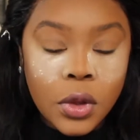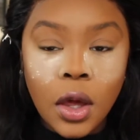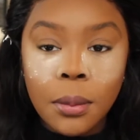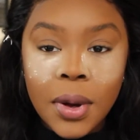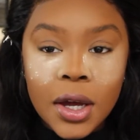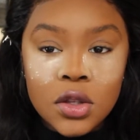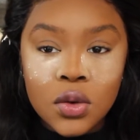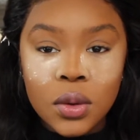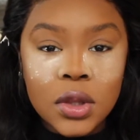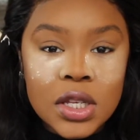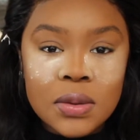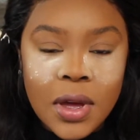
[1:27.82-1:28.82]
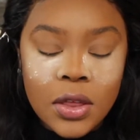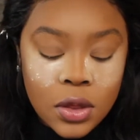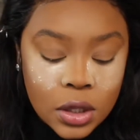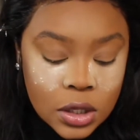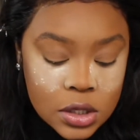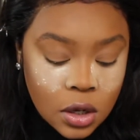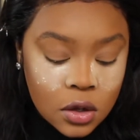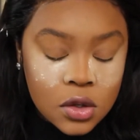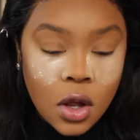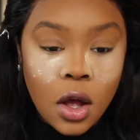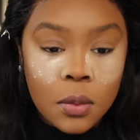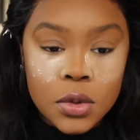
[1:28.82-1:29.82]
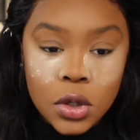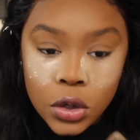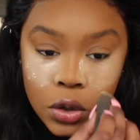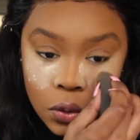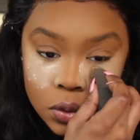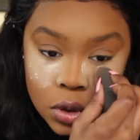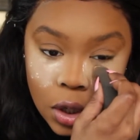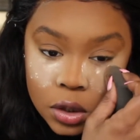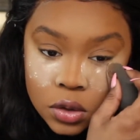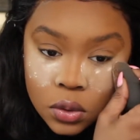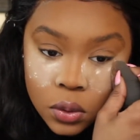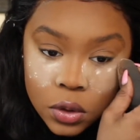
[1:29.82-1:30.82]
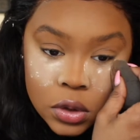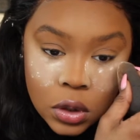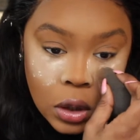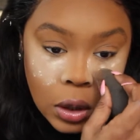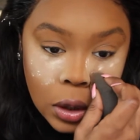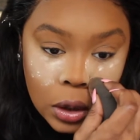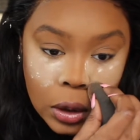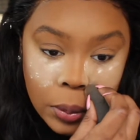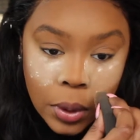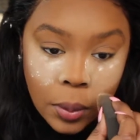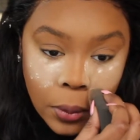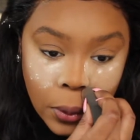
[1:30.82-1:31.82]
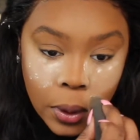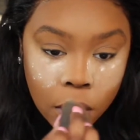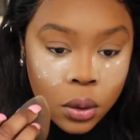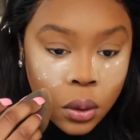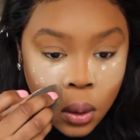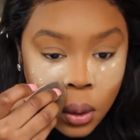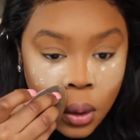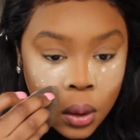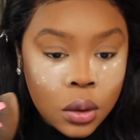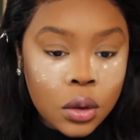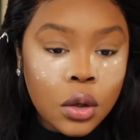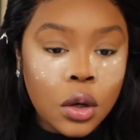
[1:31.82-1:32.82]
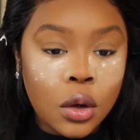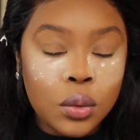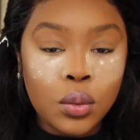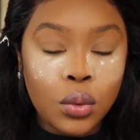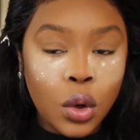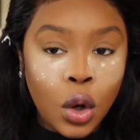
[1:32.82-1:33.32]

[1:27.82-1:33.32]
And by doing this method, this also helps your nose contour to look a little bit more, you know.